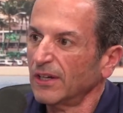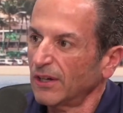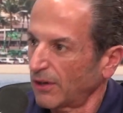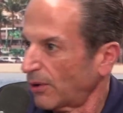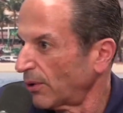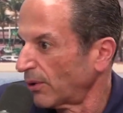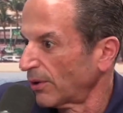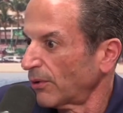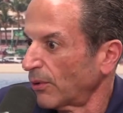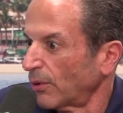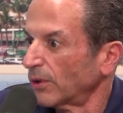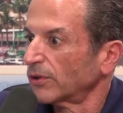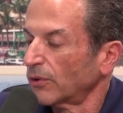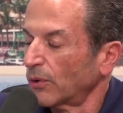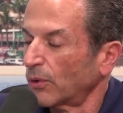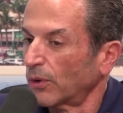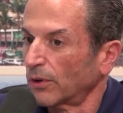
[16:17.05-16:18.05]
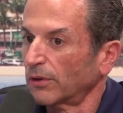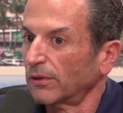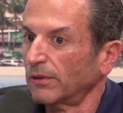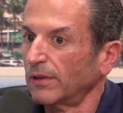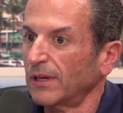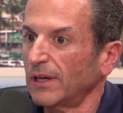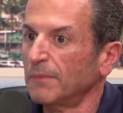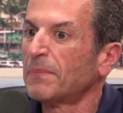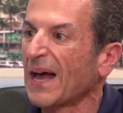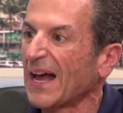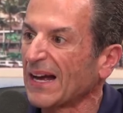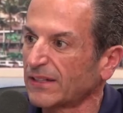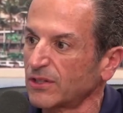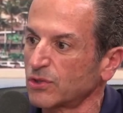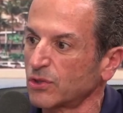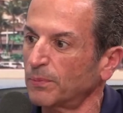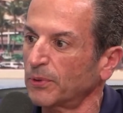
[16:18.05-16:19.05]
or impact
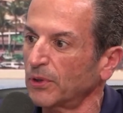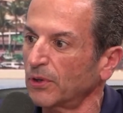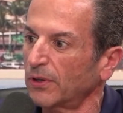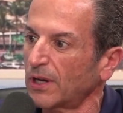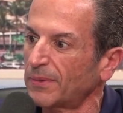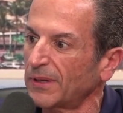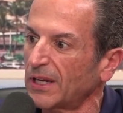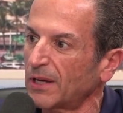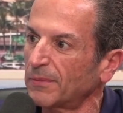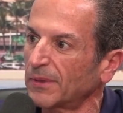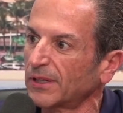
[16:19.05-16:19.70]
this opioid epidemic?